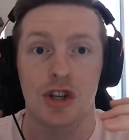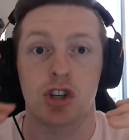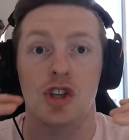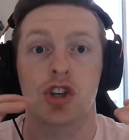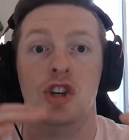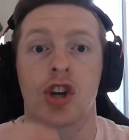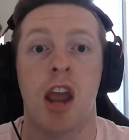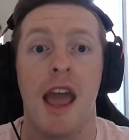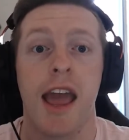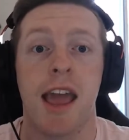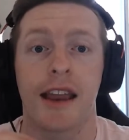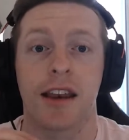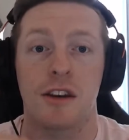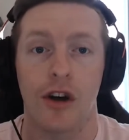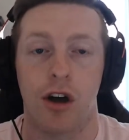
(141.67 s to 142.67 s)

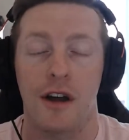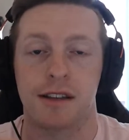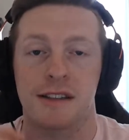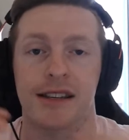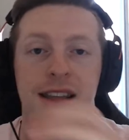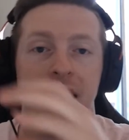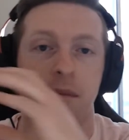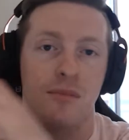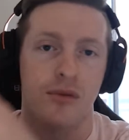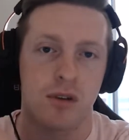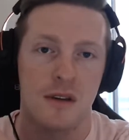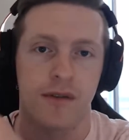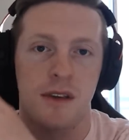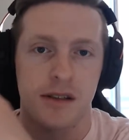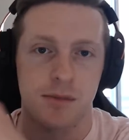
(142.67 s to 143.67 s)
chained on to that
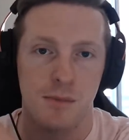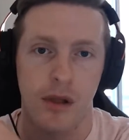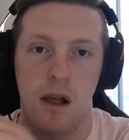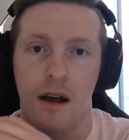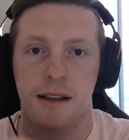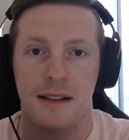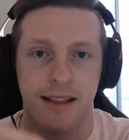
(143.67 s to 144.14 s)
previous block,